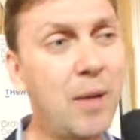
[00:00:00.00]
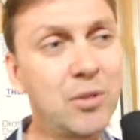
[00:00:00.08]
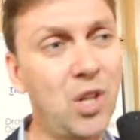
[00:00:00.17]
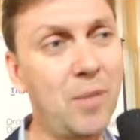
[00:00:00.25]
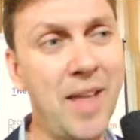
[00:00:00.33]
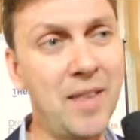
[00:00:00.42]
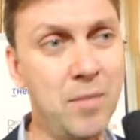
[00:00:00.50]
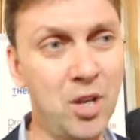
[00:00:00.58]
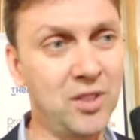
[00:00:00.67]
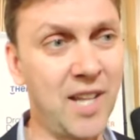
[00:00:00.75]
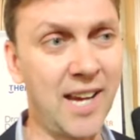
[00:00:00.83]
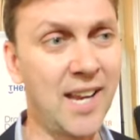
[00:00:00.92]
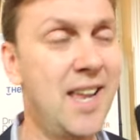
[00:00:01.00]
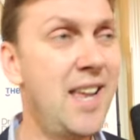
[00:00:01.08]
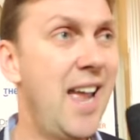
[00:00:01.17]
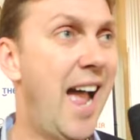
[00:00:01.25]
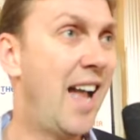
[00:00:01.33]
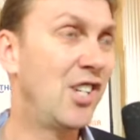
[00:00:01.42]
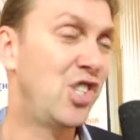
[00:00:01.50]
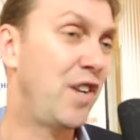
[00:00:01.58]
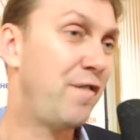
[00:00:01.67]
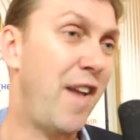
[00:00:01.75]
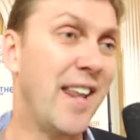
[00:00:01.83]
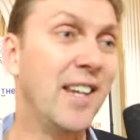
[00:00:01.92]
lang was all about the music, and
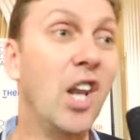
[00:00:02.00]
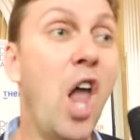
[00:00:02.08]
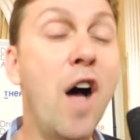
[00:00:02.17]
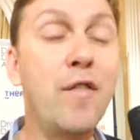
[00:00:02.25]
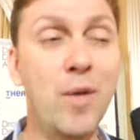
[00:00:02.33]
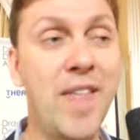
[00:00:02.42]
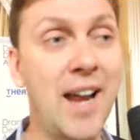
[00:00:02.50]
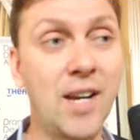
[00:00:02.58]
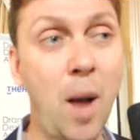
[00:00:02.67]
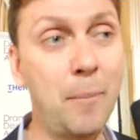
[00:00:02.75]
she fell in love with that